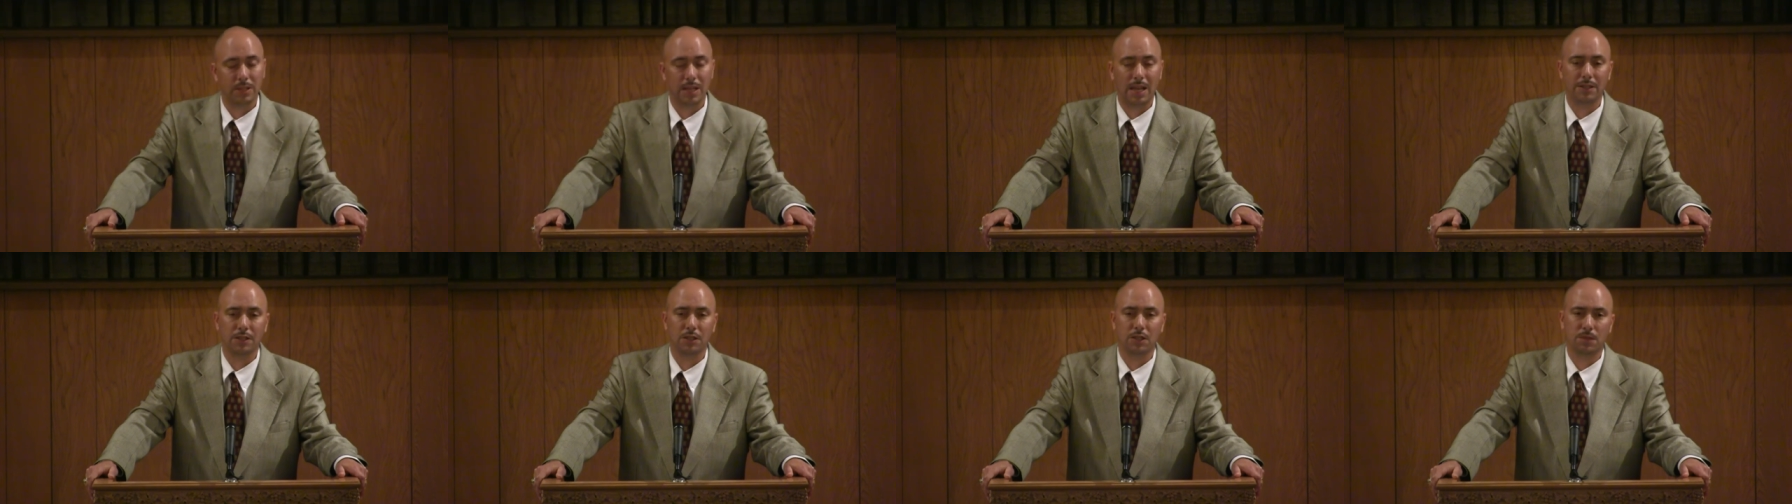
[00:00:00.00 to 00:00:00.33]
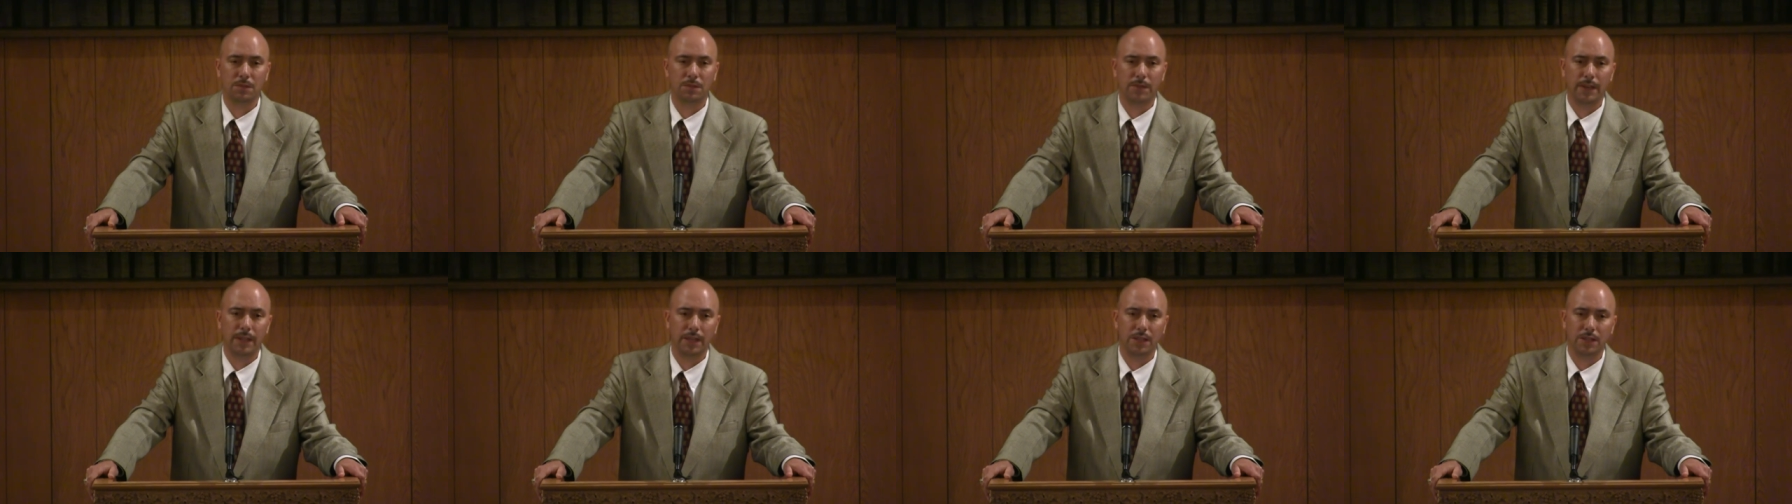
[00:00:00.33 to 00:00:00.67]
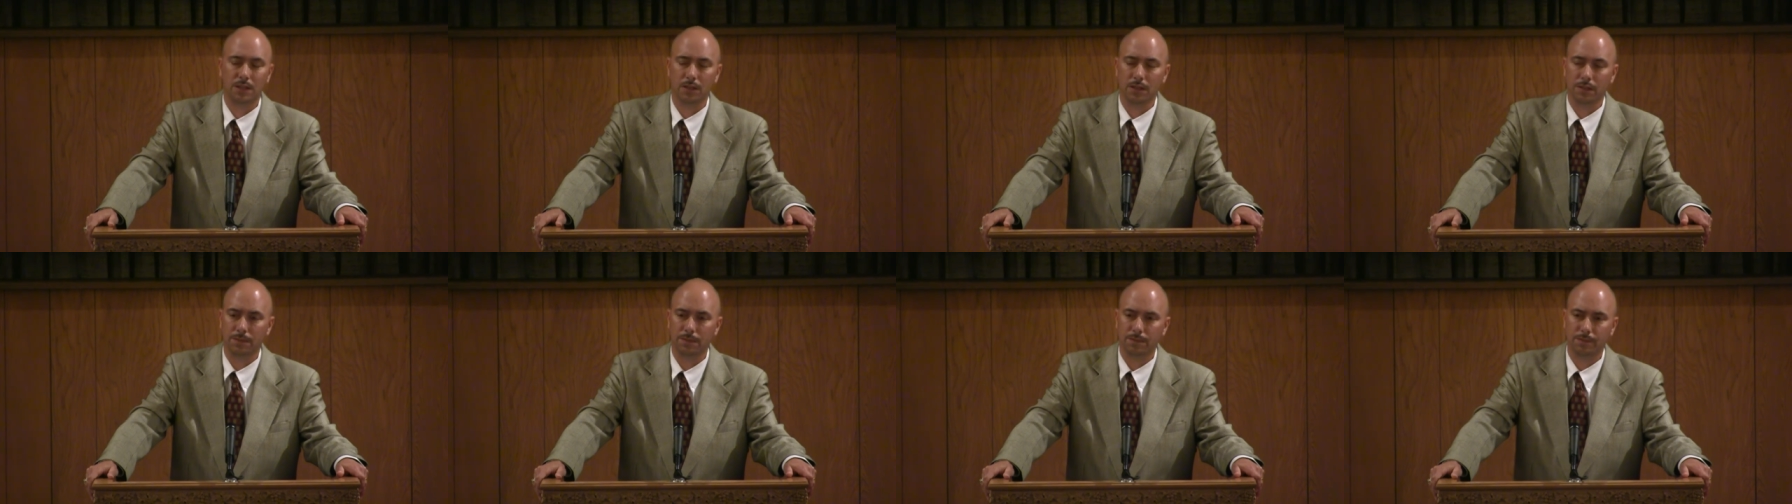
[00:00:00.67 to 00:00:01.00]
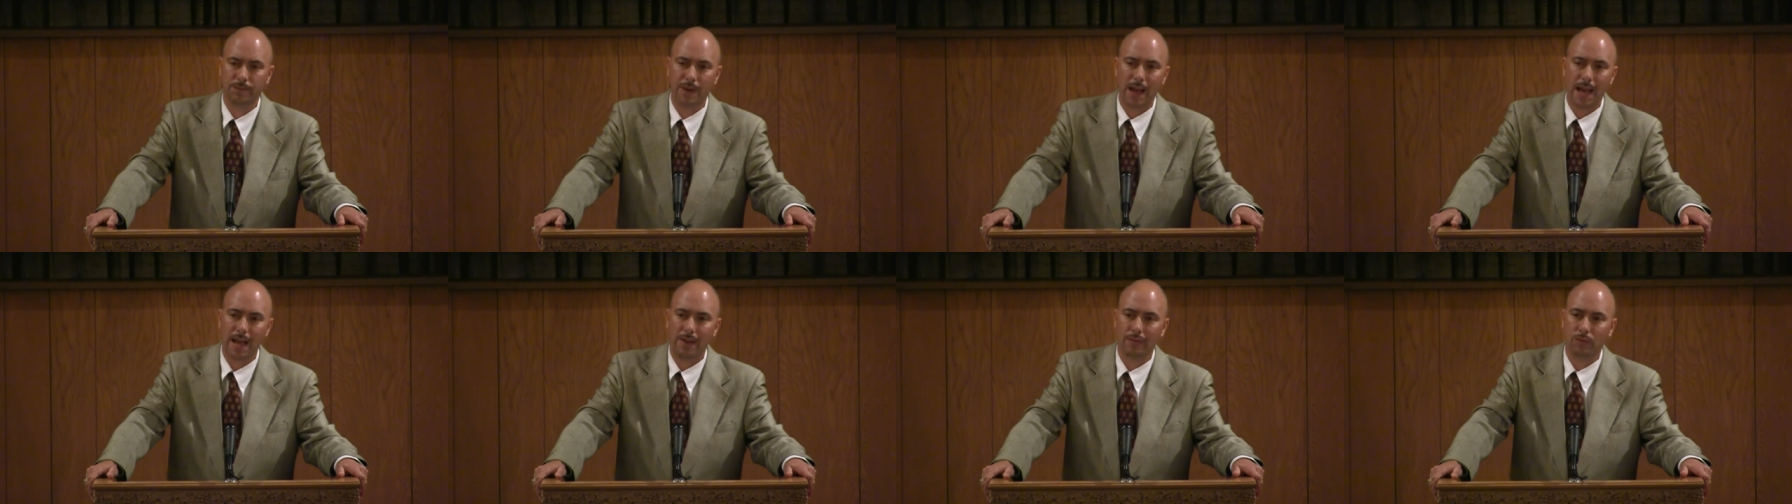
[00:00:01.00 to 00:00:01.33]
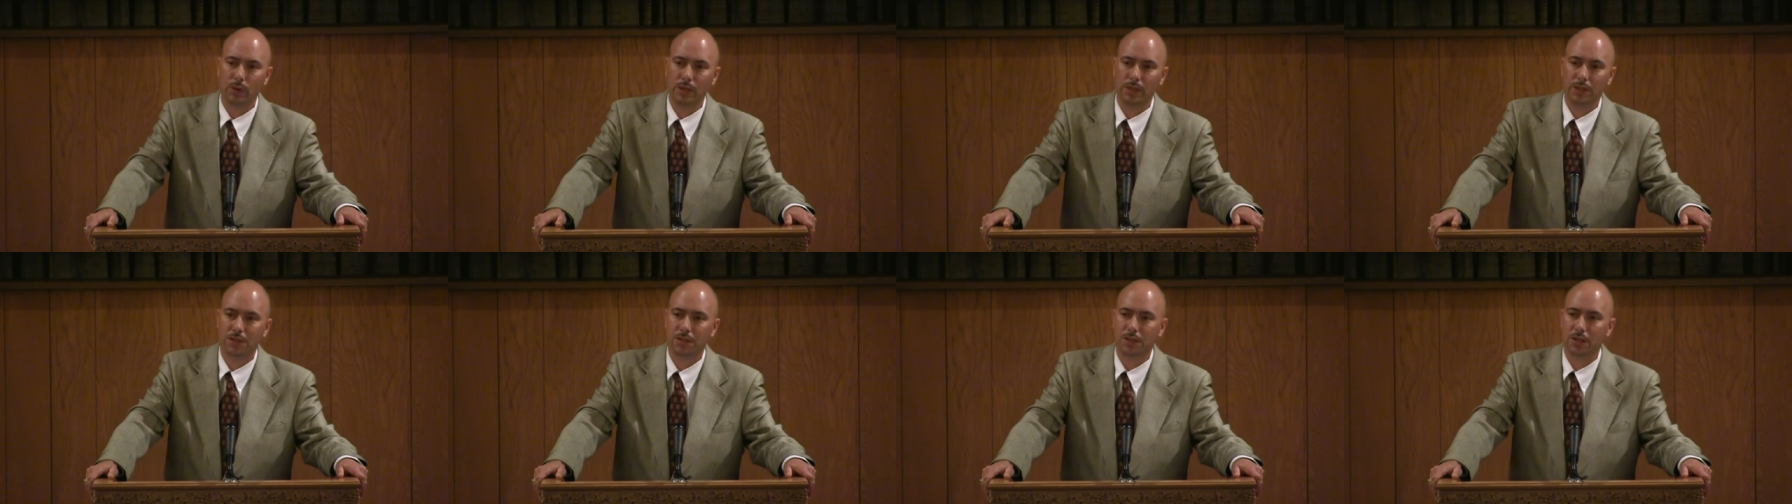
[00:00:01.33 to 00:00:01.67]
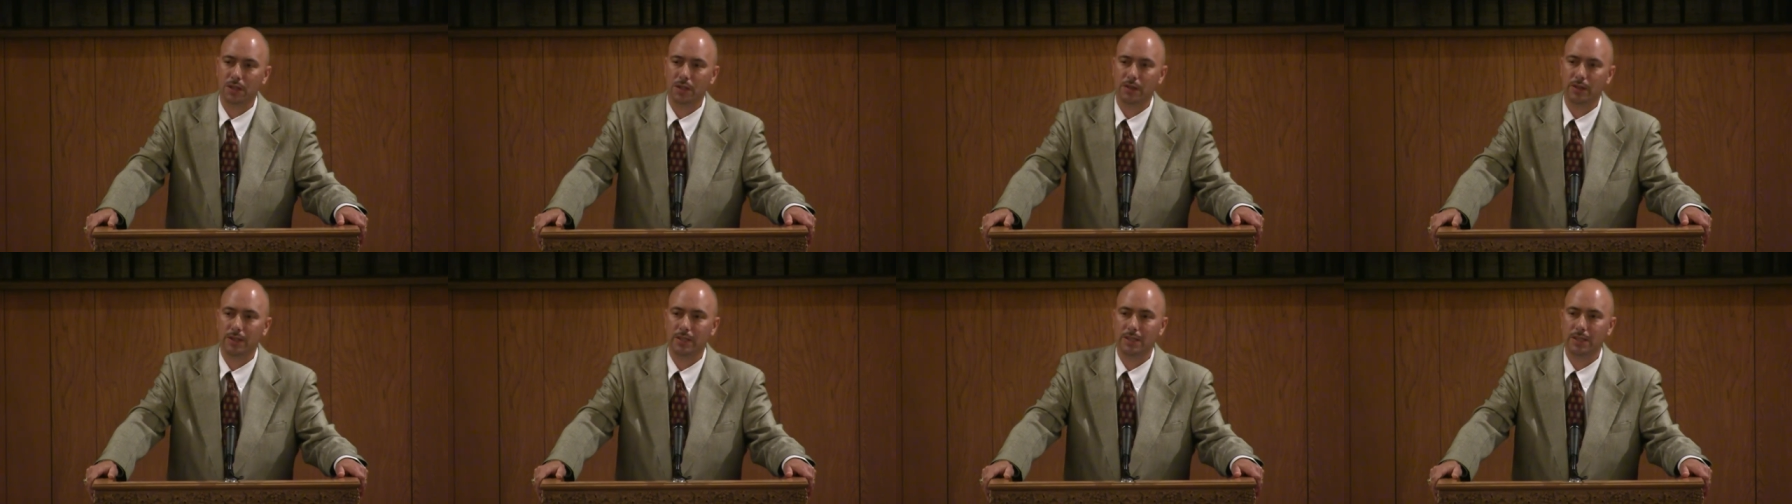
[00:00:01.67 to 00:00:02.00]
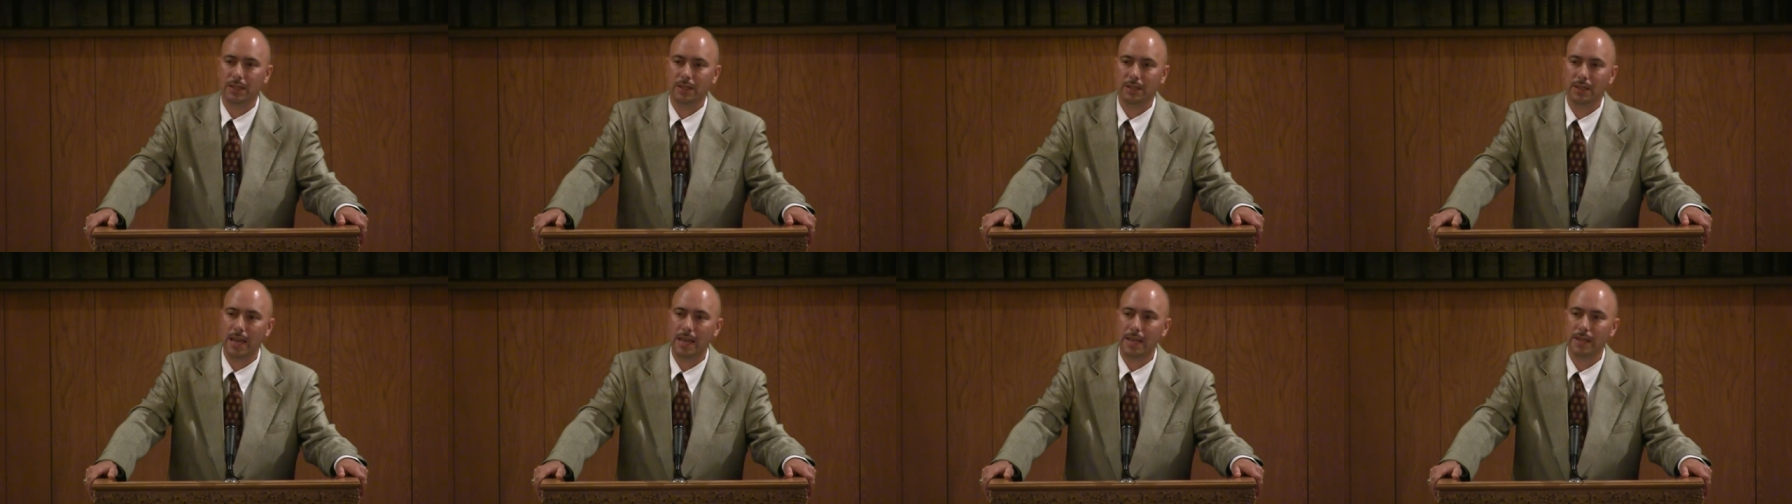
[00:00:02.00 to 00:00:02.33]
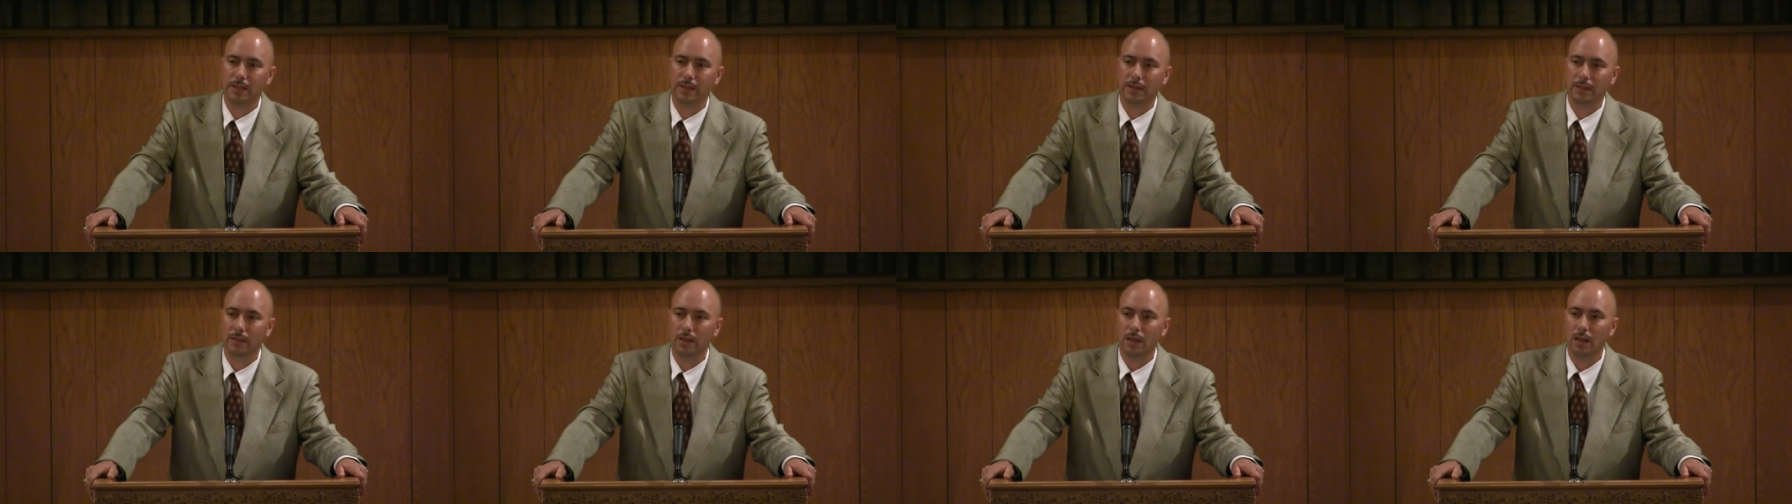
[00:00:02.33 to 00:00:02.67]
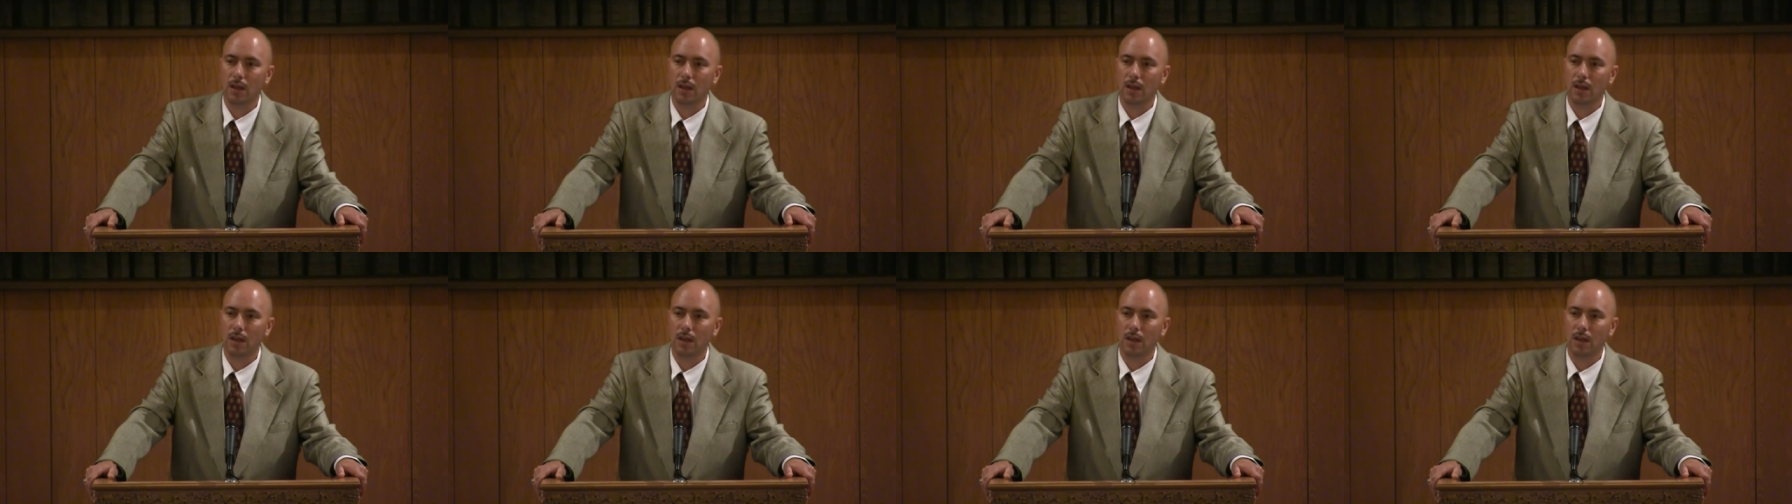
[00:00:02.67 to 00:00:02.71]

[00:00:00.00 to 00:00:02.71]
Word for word: I just finished a five week series at Dayton